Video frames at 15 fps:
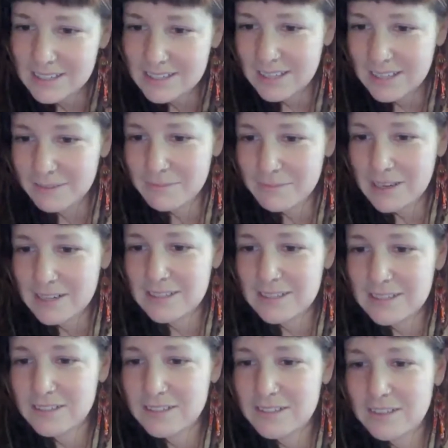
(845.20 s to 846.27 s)
is like
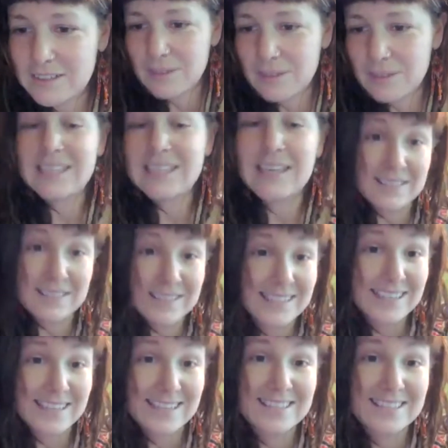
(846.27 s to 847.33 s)
medicine to yes it
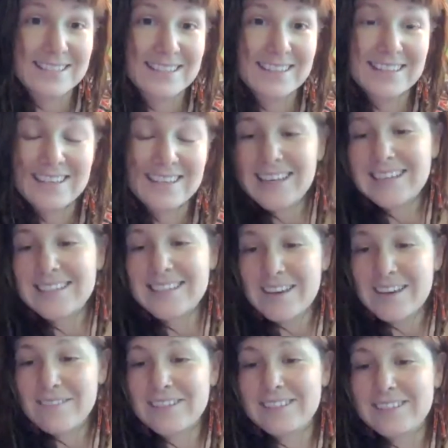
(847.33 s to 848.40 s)
is it
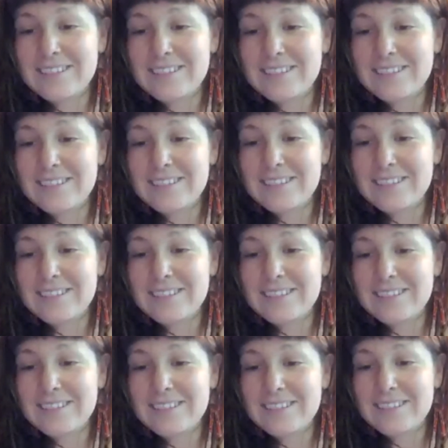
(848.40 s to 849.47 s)
definitely is
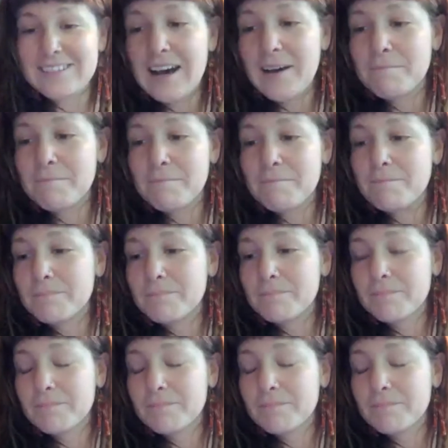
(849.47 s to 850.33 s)
um